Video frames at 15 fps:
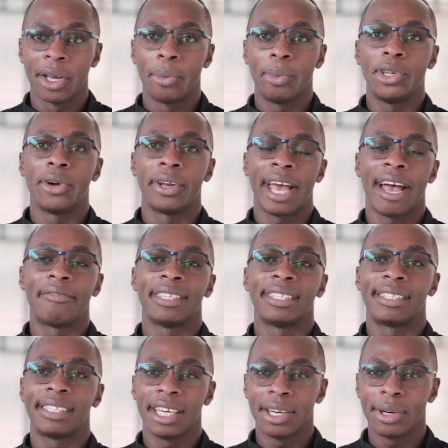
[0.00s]
We don't have a
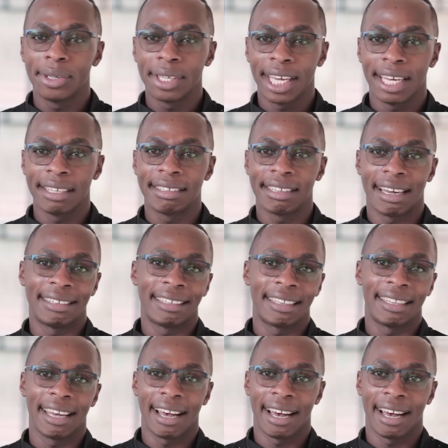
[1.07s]
single case under the